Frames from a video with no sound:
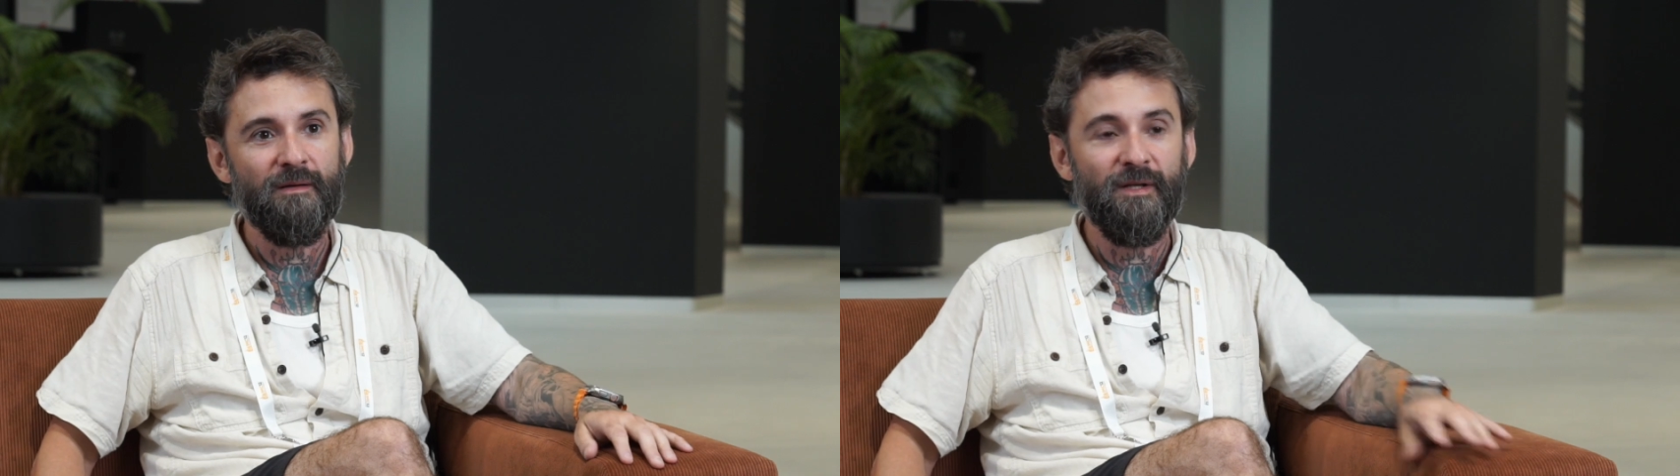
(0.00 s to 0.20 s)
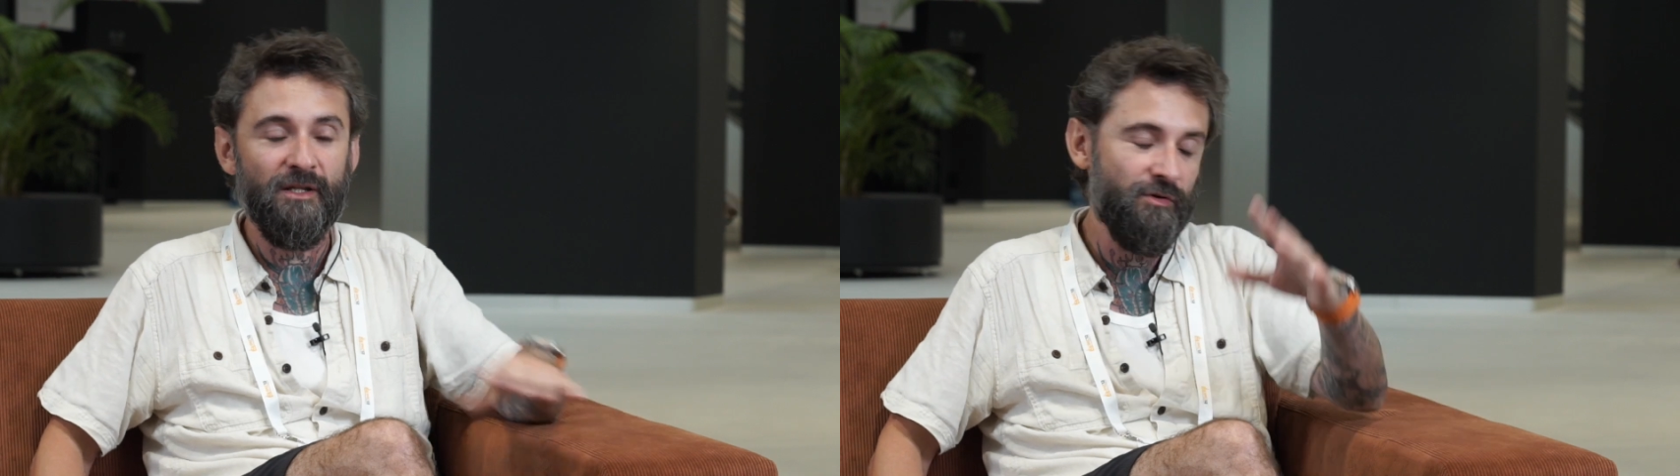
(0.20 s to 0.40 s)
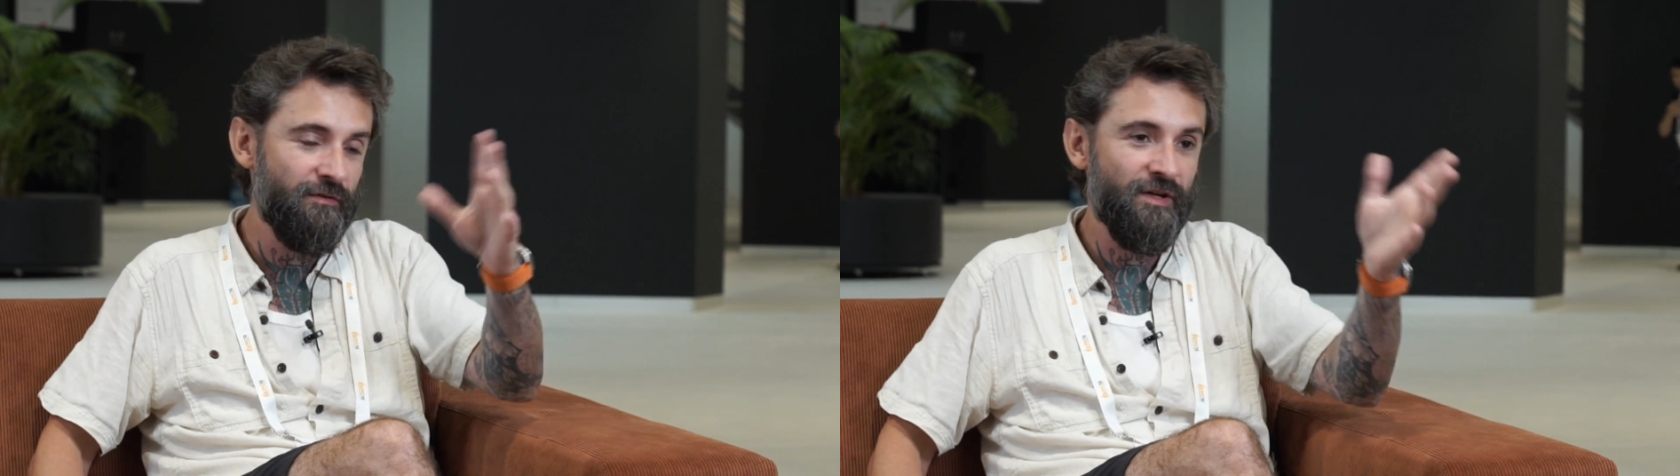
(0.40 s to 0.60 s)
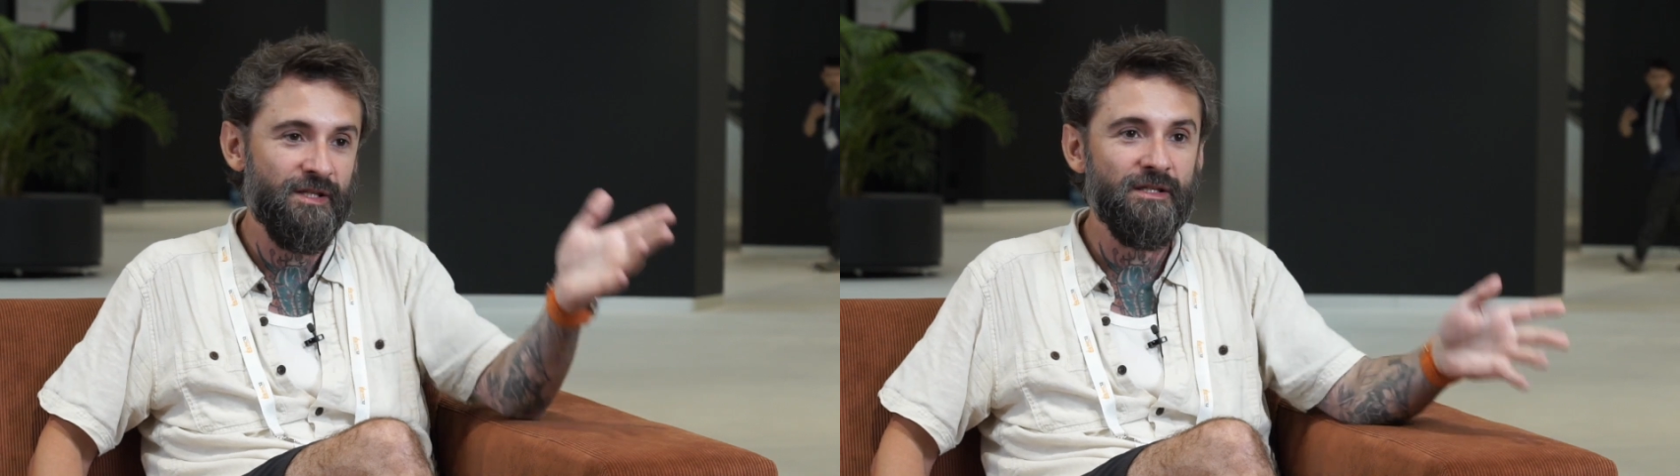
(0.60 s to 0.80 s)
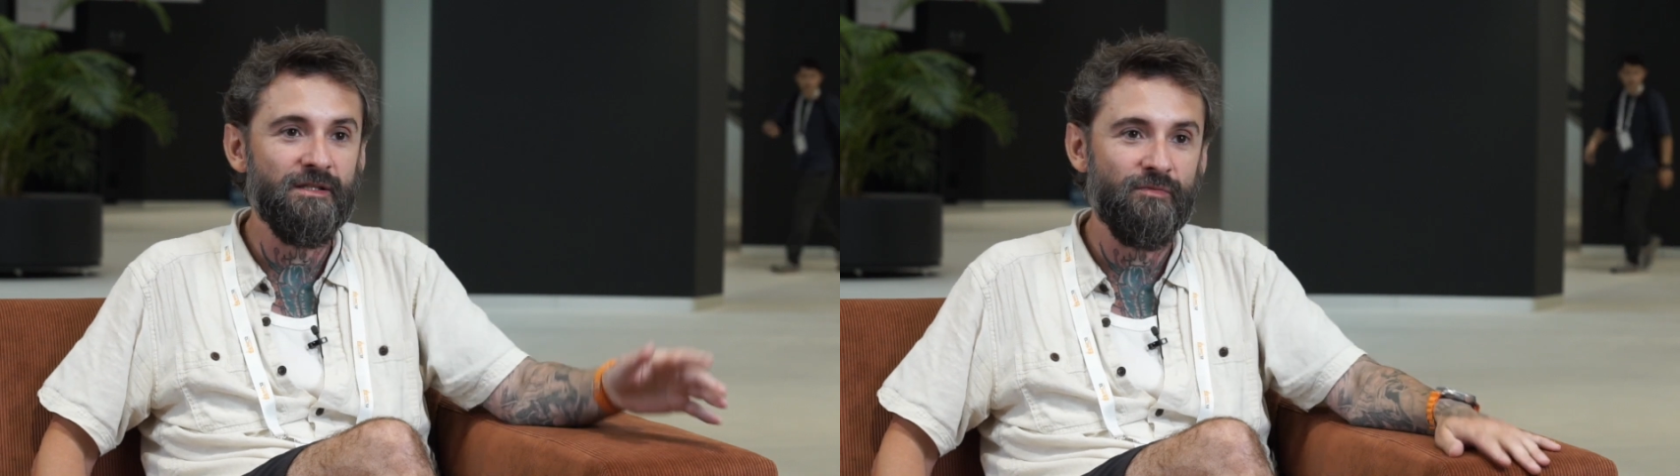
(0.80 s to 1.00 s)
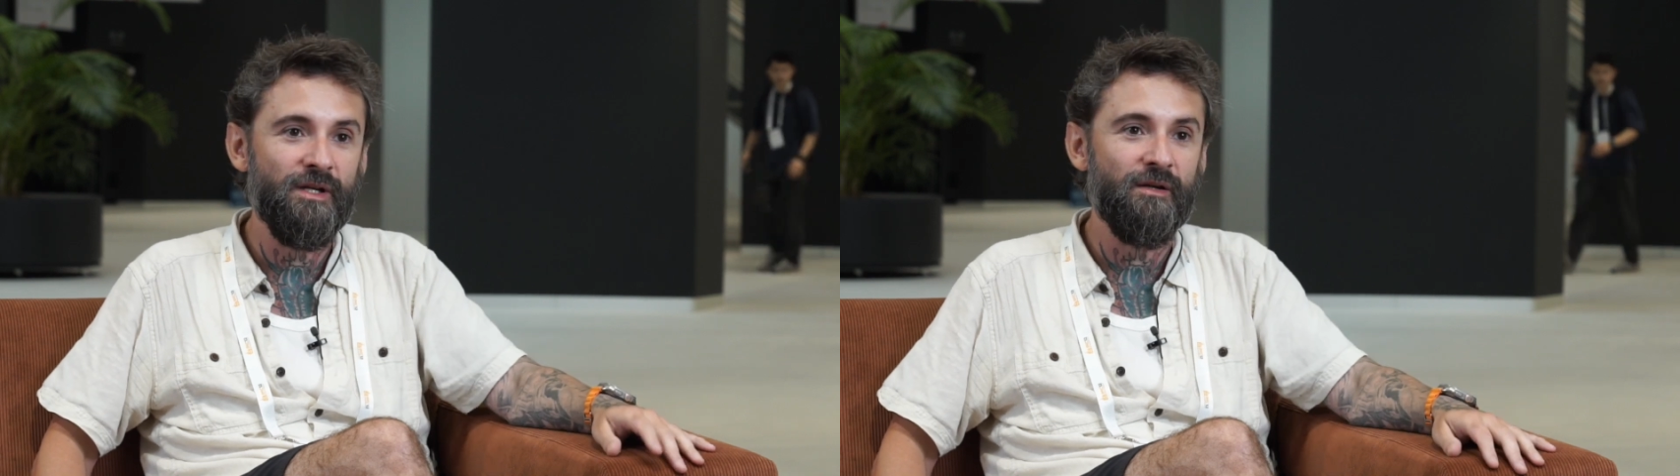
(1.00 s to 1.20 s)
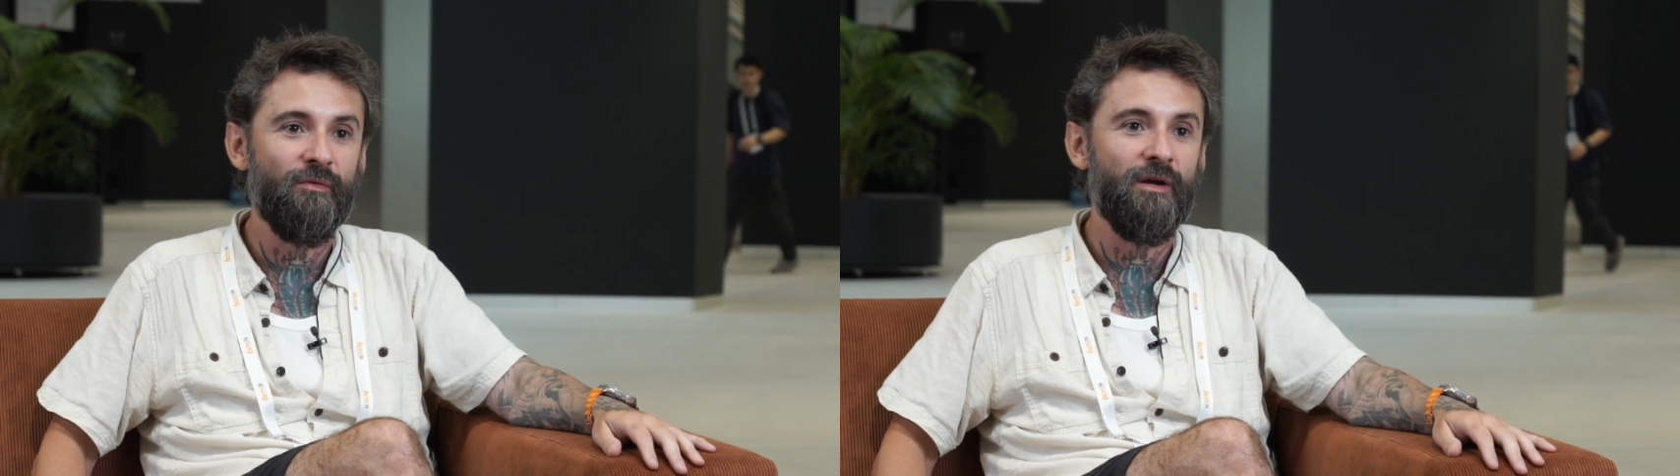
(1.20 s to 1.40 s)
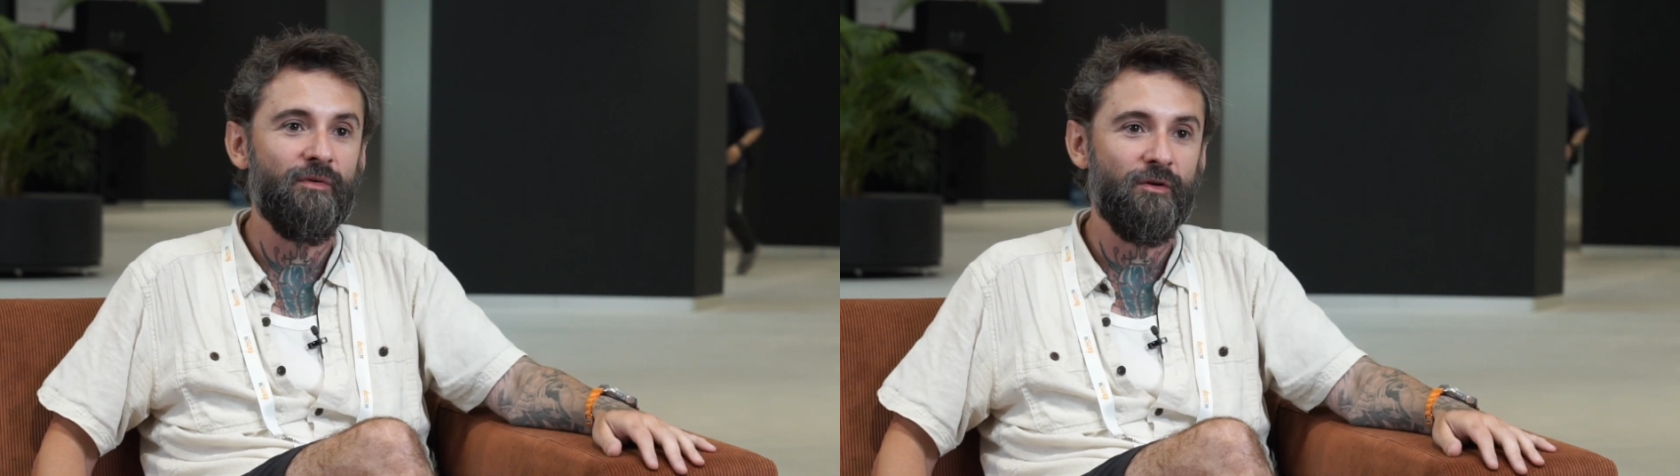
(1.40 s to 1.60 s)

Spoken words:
But the university is really well